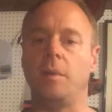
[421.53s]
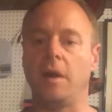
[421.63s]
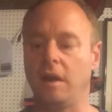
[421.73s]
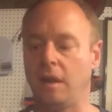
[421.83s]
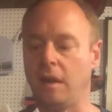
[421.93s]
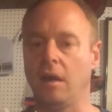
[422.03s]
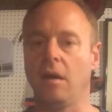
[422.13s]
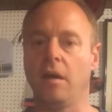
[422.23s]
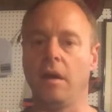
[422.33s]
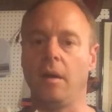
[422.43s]
about it getting
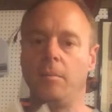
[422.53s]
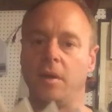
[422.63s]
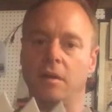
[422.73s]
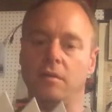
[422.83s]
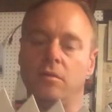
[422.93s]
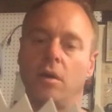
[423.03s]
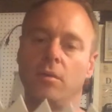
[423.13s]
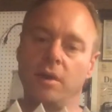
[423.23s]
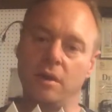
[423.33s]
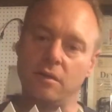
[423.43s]
hung up because you're
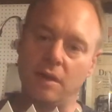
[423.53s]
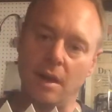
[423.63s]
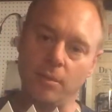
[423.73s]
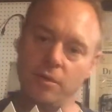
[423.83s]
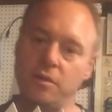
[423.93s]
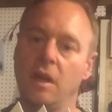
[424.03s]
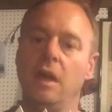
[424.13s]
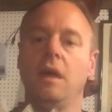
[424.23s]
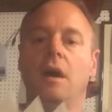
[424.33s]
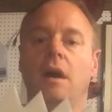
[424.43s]
already established
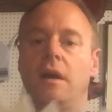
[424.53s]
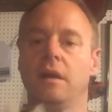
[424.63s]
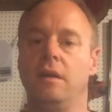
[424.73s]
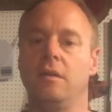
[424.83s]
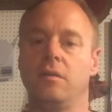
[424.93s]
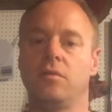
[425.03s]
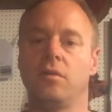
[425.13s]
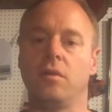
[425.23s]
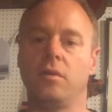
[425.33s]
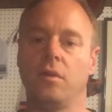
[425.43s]
uh, in the
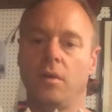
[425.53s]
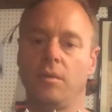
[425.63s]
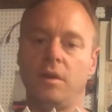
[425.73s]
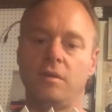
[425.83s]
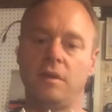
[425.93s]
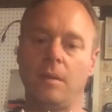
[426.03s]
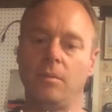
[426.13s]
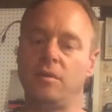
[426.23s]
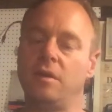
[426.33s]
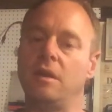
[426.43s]
stroke you're already
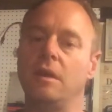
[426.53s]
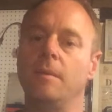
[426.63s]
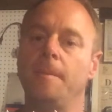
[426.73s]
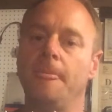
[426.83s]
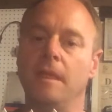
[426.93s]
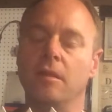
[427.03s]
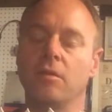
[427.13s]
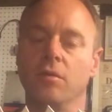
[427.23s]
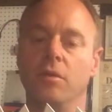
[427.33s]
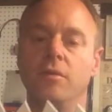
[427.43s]
established in the in the
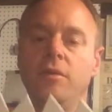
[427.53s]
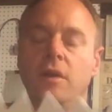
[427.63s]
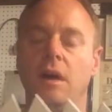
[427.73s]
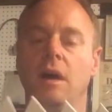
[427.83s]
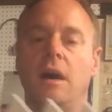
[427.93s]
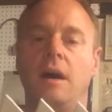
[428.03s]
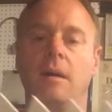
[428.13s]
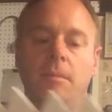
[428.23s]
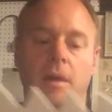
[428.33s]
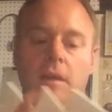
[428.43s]
groove
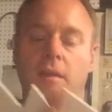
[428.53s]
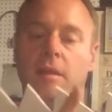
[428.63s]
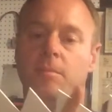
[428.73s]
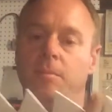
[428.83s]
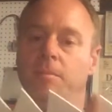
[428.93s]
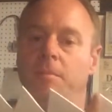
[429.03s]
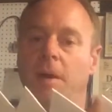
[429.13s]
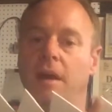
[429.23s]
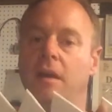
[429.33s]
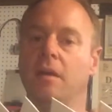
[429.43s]
um, and that
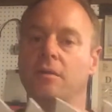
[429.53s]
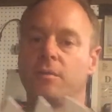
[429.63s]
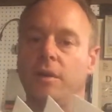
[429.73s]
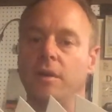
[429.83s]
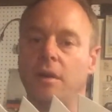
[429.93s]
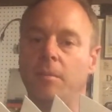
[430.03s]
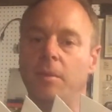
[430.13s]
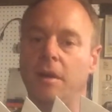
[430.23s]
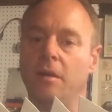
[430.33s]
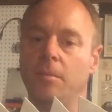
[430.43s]
back here is where you're going to
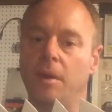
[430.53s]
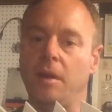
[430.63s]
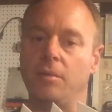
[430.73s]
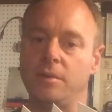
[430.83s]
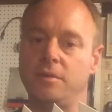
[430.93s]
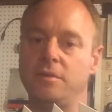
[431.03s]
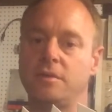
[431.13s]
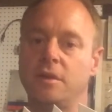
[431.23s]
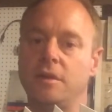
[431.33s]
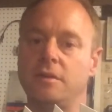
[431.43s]
make your money once you
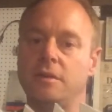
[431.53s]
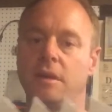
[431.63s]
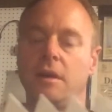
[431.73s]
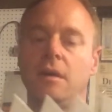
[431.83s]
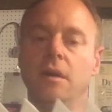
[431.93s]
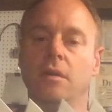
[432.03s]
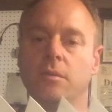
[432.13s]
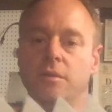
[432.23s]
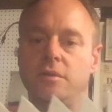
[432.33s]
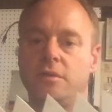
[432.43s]
start uh,
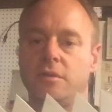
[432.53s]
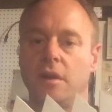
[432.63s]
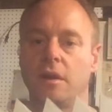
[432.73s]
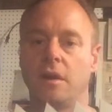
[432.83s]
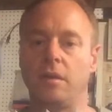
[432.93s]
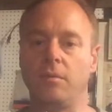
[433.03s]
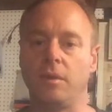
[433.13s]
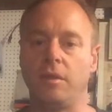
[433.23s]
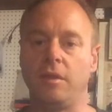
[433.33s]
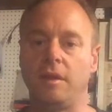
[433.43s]
once you start cutting
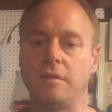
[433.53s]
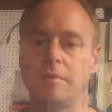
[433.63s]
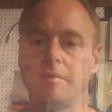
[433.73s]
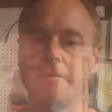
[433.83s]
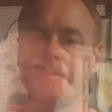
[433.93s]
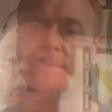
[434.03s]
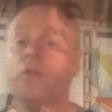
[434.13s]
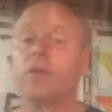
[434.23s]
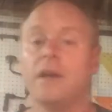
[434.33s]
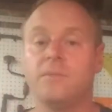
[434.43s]
with this
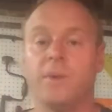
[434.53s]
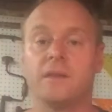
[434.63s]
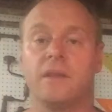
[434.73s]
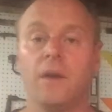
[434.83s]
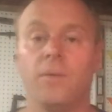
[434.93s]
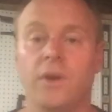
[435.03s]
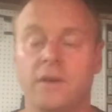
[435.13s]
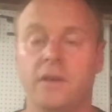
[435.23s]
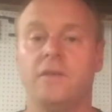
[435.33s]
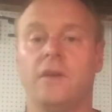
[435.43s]
another aspect that I want to
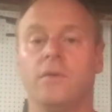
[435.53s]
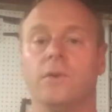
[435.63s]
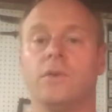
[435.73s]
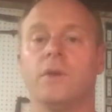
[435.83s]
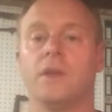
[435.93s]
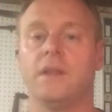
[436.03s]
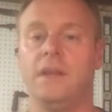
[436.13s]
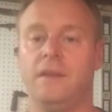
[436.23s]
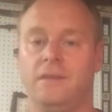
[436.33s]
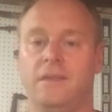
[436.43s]
touch on real quickly
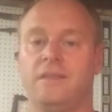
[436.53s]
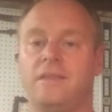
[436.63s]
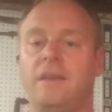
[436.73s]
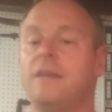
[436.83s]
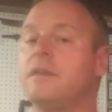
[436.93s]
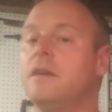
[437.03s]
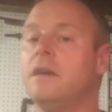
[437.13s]
is the set